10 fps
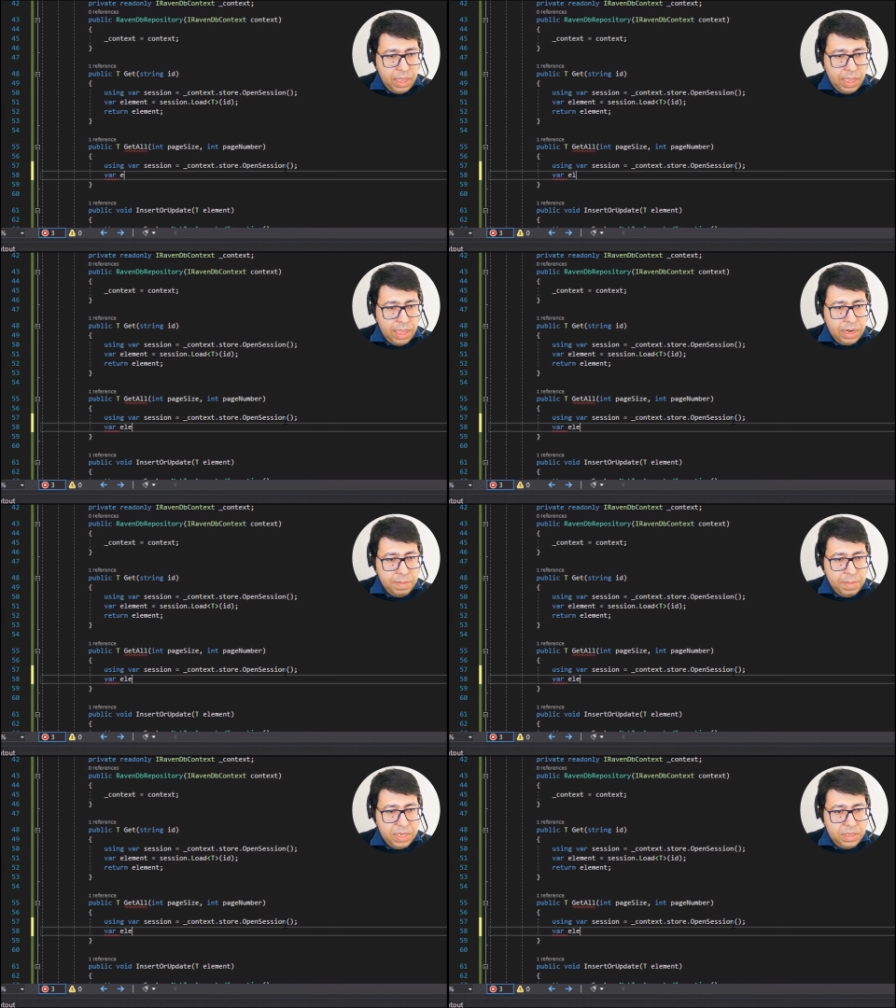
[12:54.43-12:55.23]

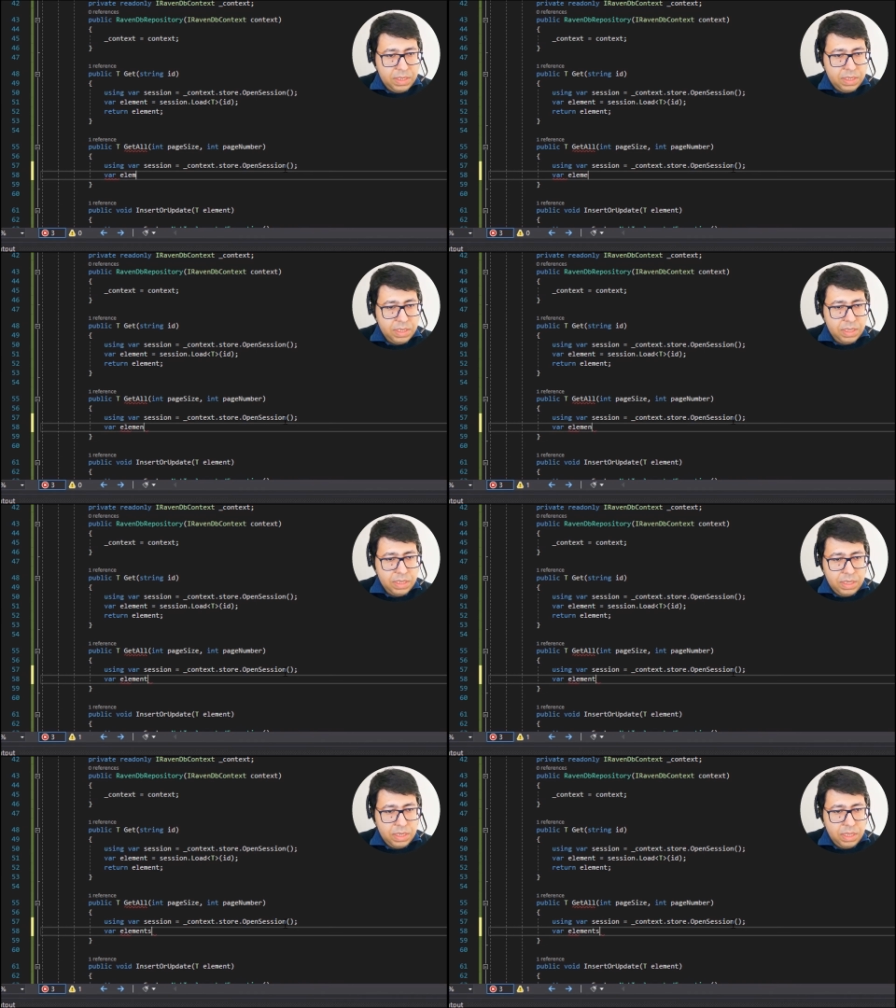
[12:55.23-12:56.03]
elements
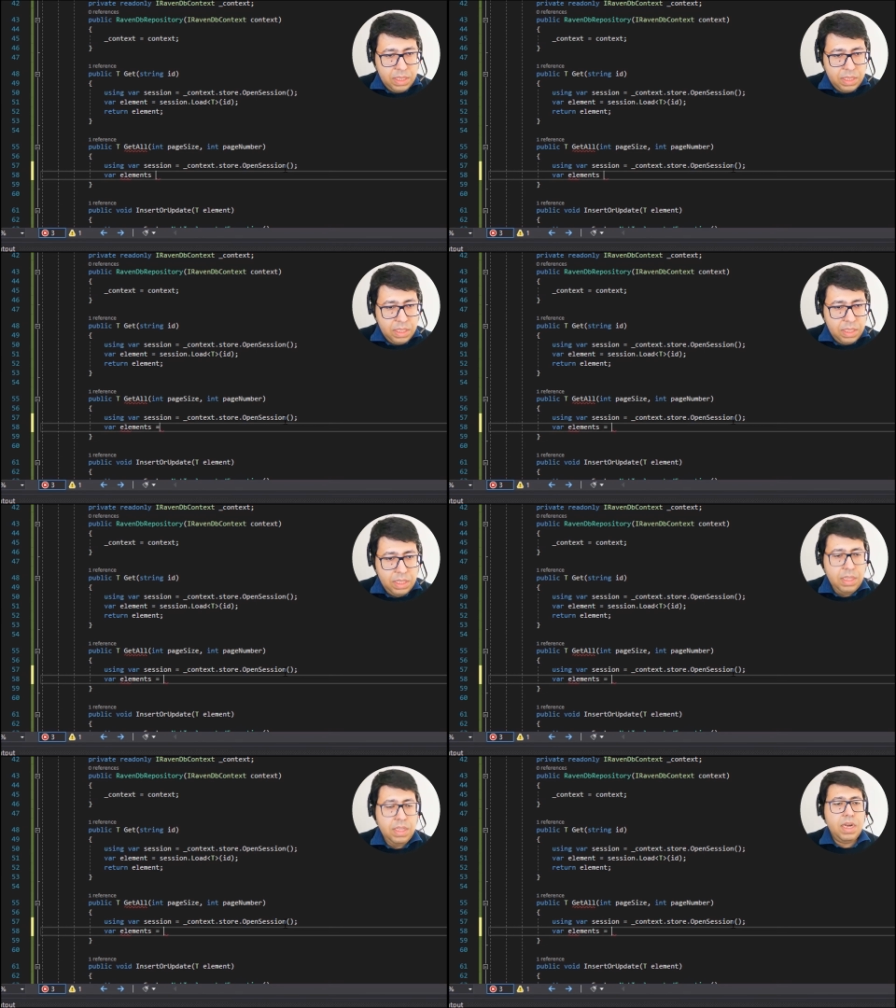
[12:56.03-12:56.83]

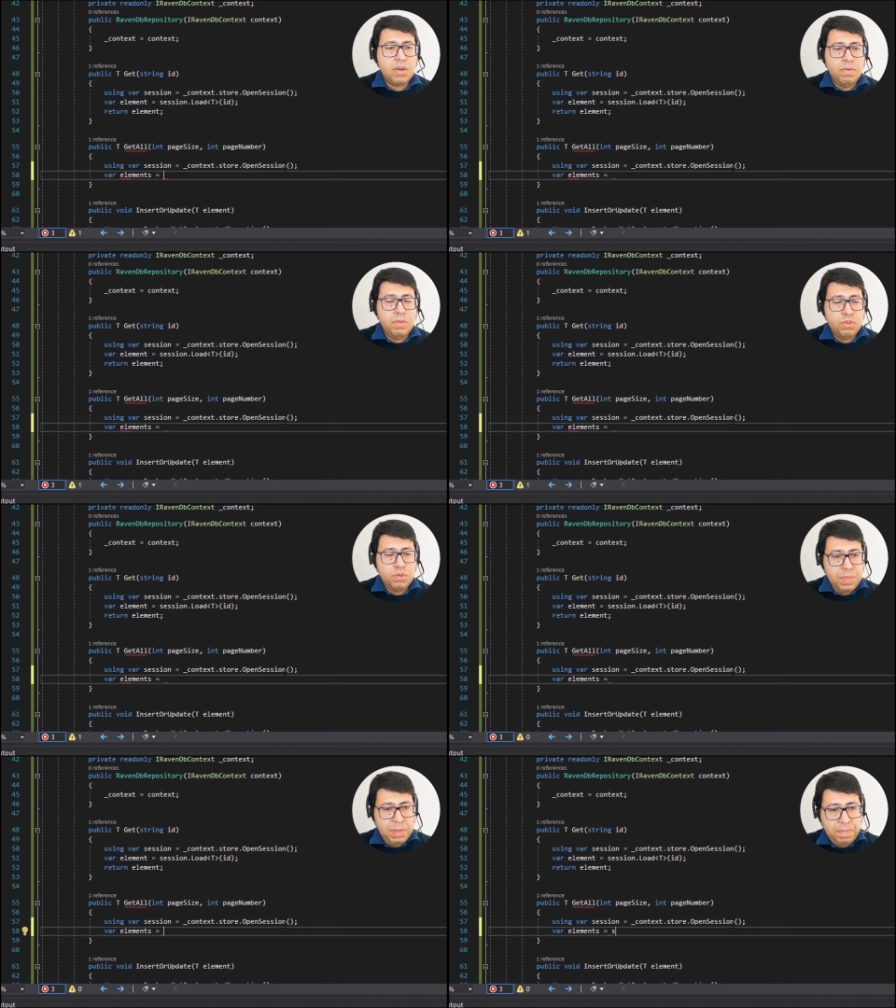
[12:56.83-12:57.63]
are going to
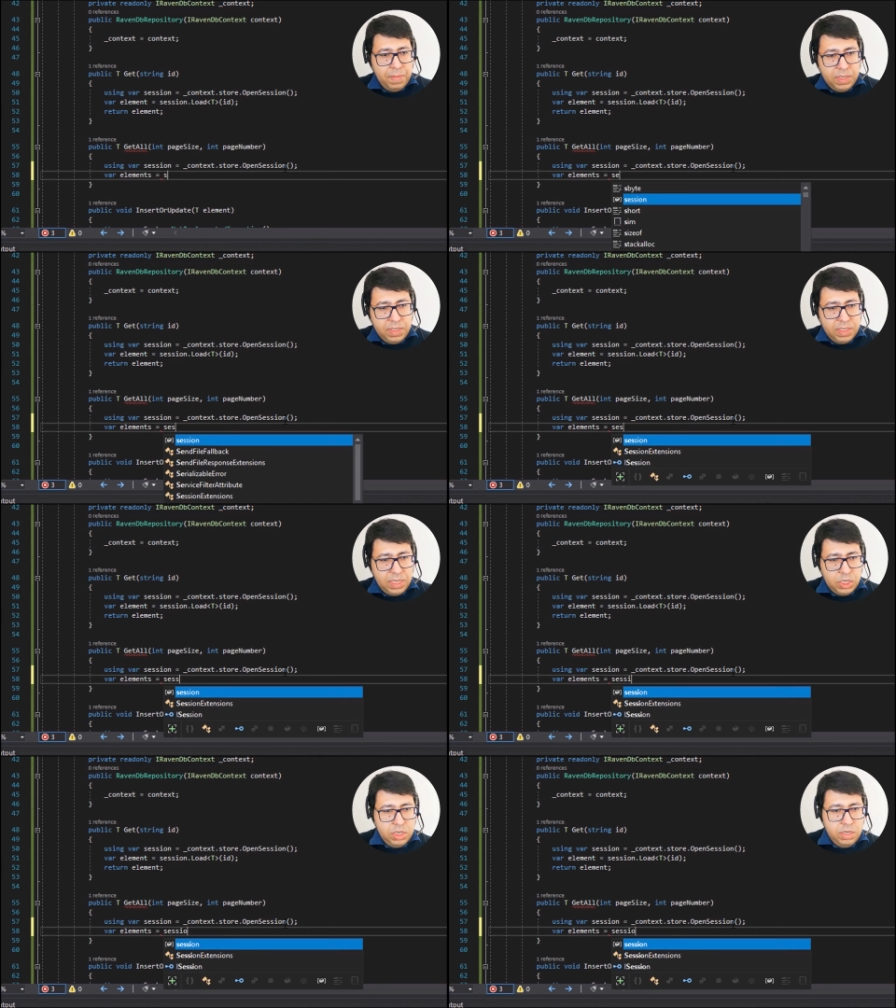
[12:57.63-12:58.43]
be
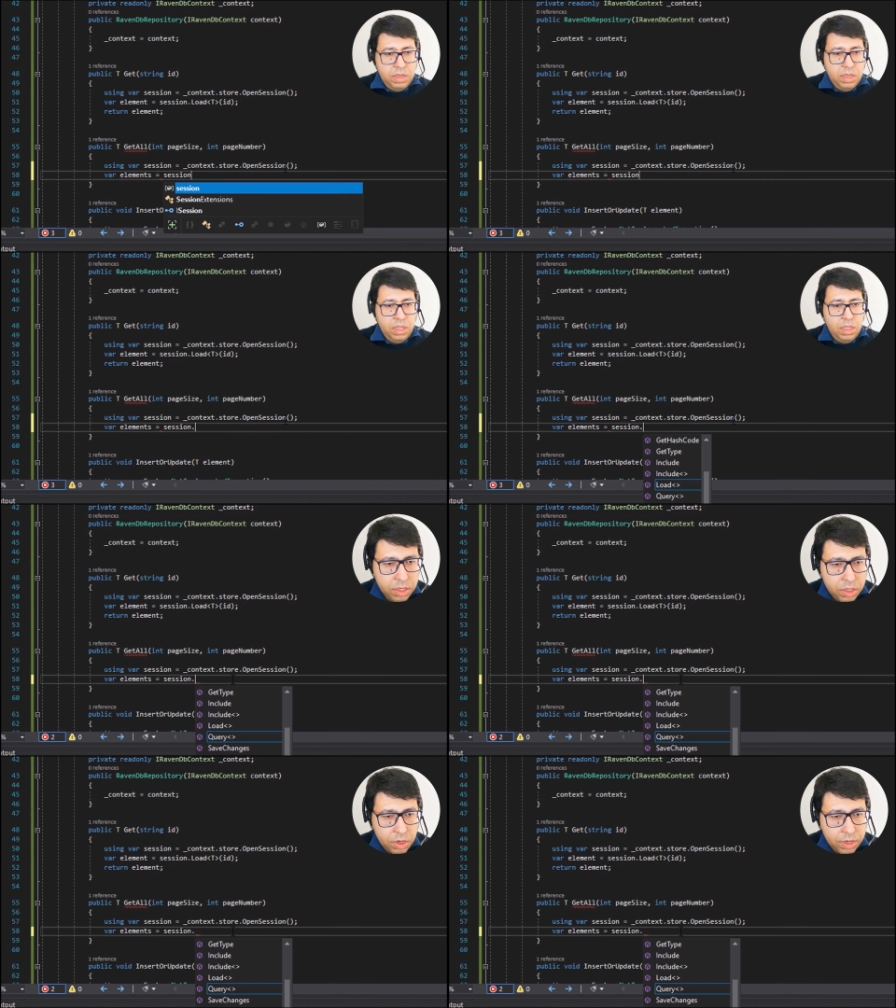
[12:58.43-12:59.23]
session
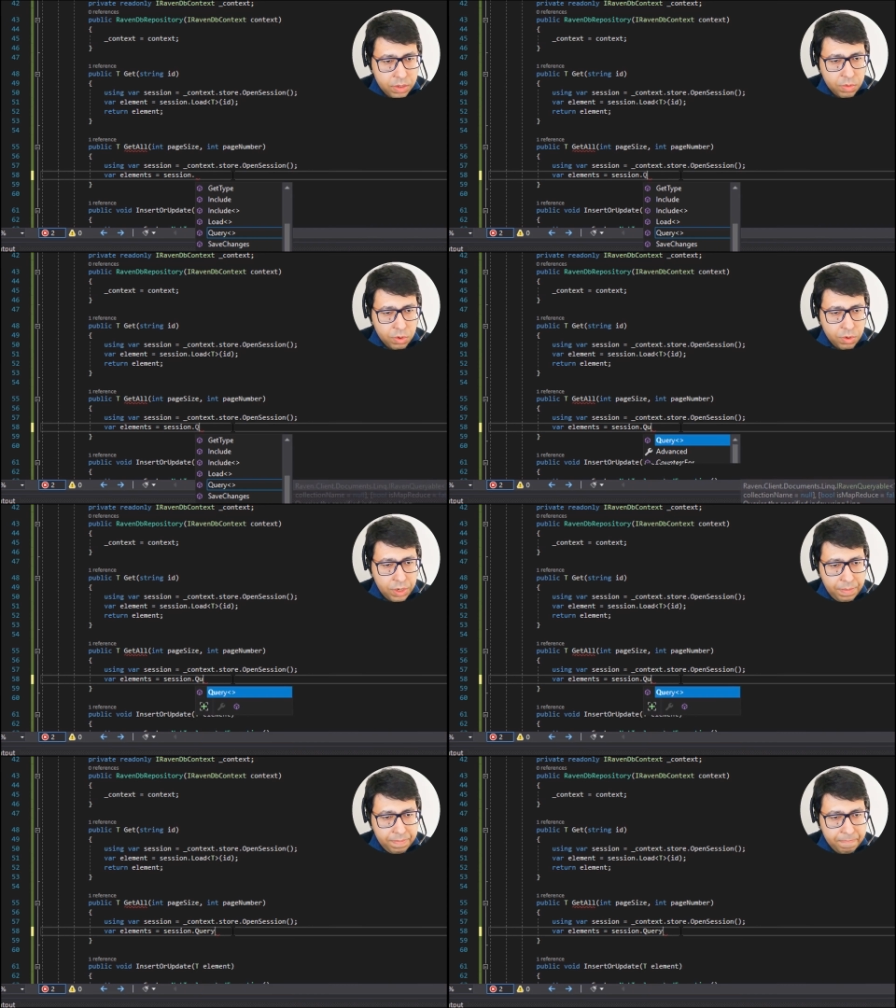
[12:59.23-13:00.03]
dot
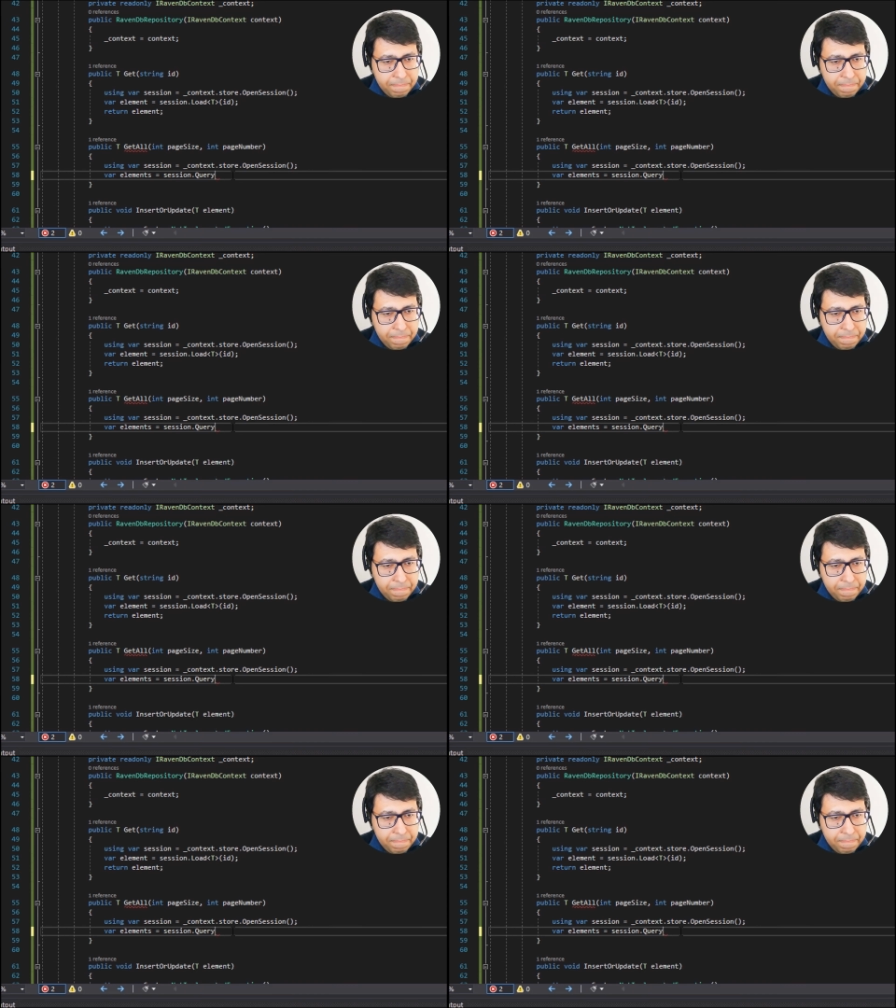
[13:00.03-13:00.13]
query